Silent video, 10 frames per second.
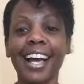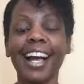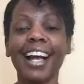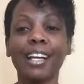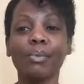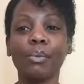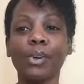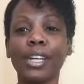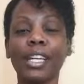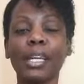I am
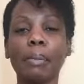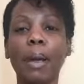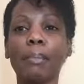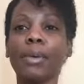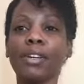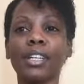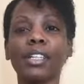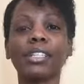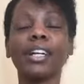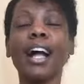working in my
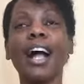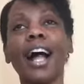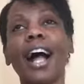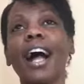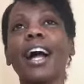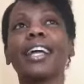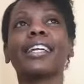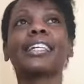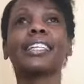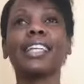miracle. I
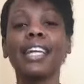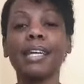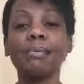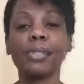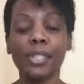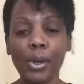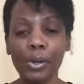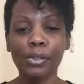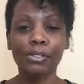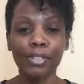claim
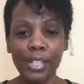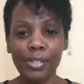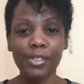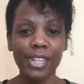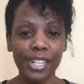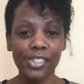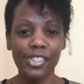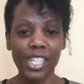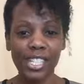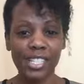total victory in
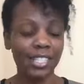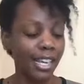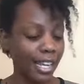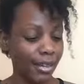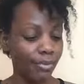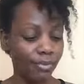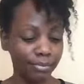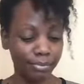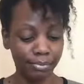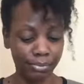Jesus'
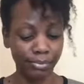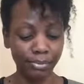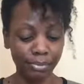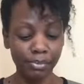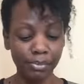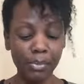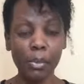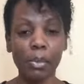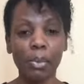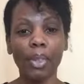name.
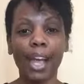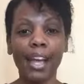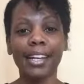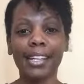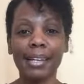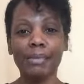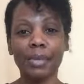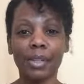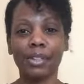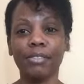I claim
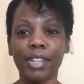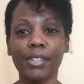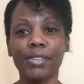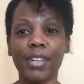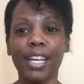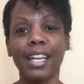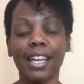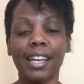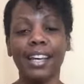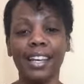total victory
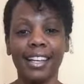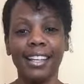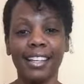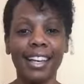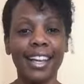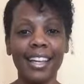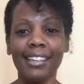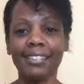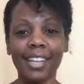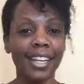in
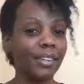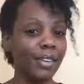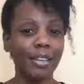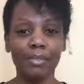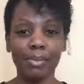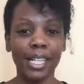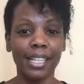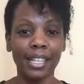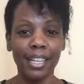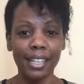every area of my
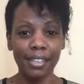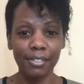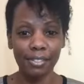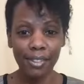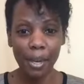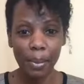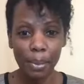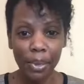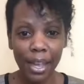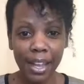life.
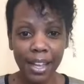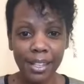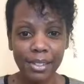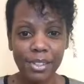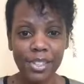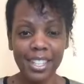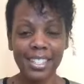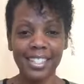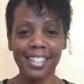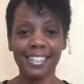Thank you,
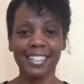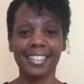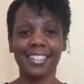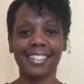Jesus.